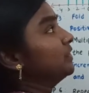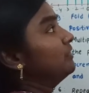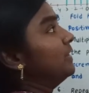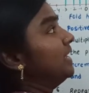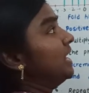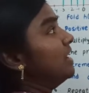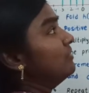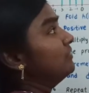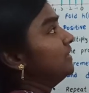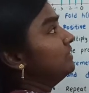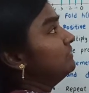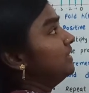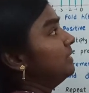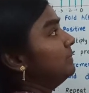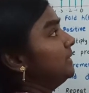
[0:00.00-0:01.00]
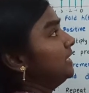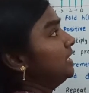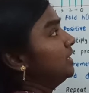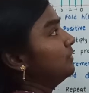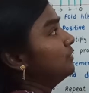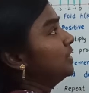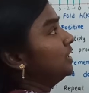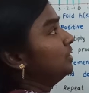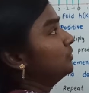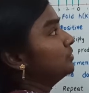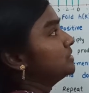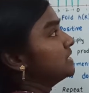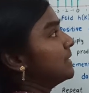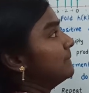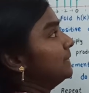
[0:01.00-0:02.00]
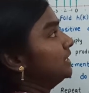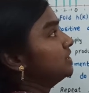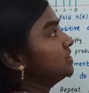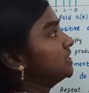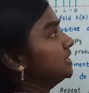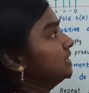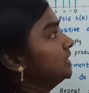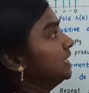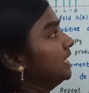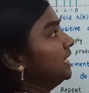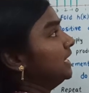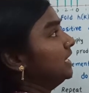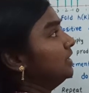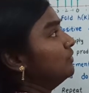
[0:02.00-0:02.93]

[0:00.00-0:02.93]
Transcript: y of n will be equal to summation k